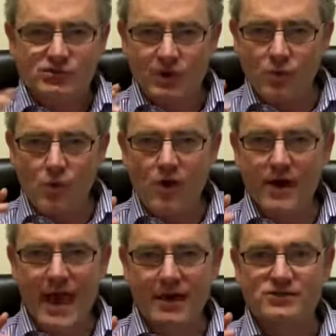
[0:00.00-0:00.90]
trying to
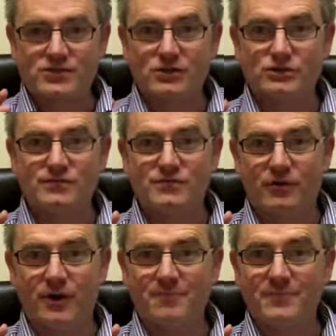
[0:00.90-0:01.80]
work out a solution
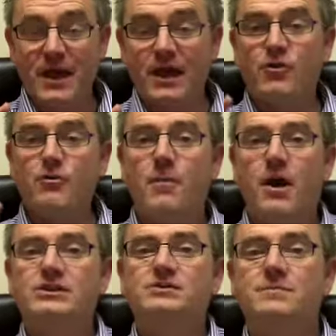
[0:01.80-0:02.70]
for it. And it
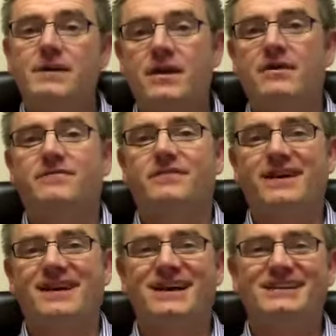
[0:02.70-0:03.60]
reminded me of
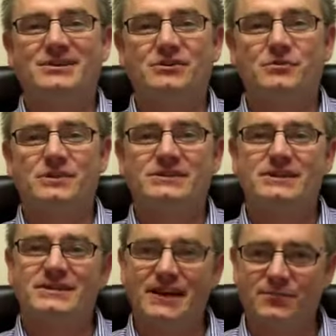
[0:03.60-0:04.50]
a deal that we
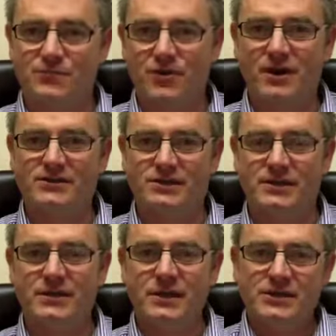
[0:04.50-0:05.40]
did down in
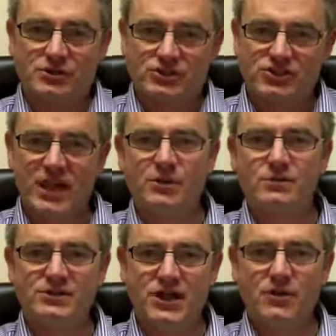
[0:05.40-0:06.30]
Brighton. So I shared it
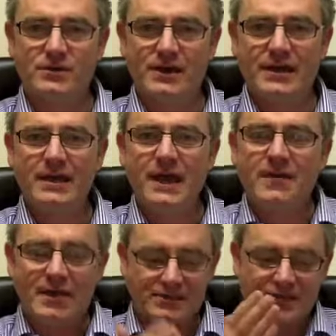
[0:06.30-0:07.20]
with Tony.
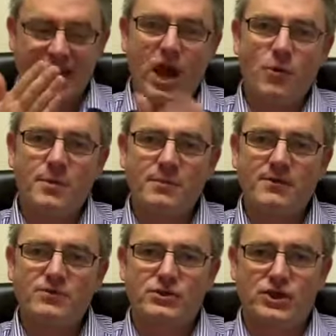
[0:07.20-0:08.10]
That's going to help him
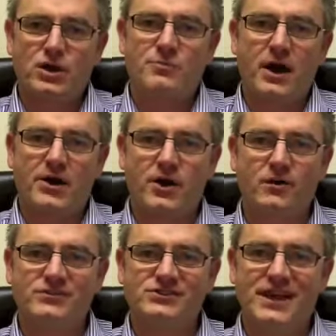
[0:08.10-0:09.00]
give the third party
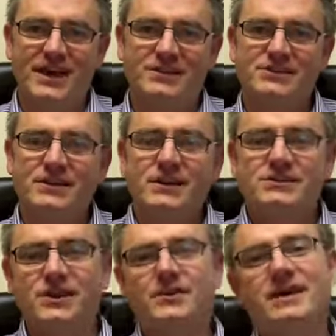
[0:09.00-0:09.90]
offset
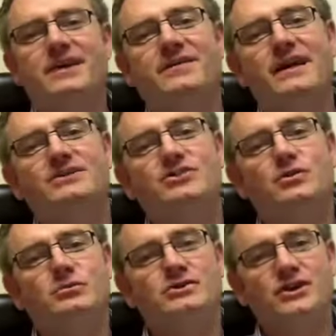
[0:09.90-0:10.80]
so that he can then
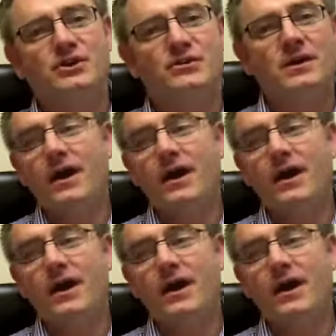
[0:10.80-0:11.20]
talk to